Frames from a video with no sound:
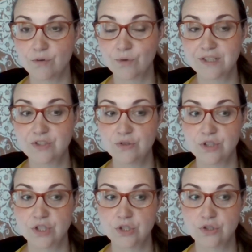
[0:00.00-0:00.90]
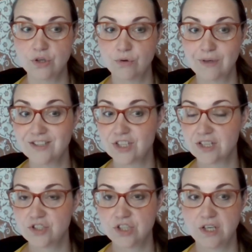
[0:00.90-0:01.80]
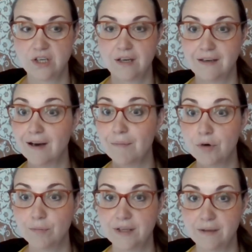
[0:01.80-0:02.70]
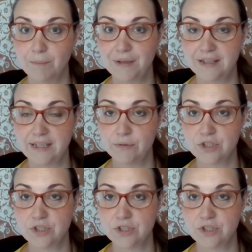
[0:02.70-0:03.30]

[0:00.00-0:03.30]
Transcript: risk due to slow digestion and gut mobility,